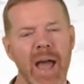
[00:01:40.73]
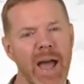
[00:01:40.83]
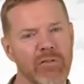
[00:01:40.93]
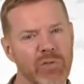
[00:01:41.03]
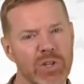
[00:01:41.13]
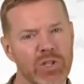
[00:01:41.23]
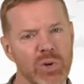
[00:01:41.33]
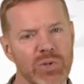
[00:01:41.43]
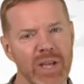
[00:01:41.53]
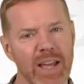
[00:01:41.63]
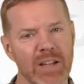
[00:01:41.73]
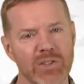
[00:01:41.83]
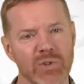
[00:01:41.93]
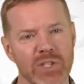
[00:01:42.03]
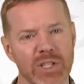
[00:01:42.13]
average those
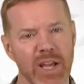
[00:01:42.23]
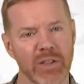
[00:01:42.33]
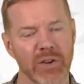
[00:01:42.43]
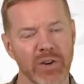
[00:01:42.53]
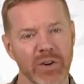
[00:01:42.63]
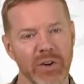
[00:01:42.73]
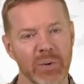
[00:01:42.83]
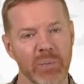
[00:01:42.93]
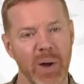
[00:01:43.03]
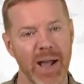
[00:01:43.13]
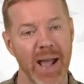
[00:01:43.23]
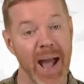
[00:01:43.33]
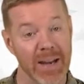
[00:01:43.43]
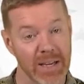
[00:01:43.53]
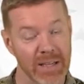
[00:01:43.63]
answers together by
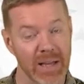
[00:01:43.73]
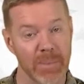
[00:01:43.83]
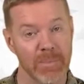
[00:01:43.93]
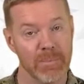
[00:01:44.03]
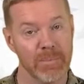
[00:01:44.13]
adding them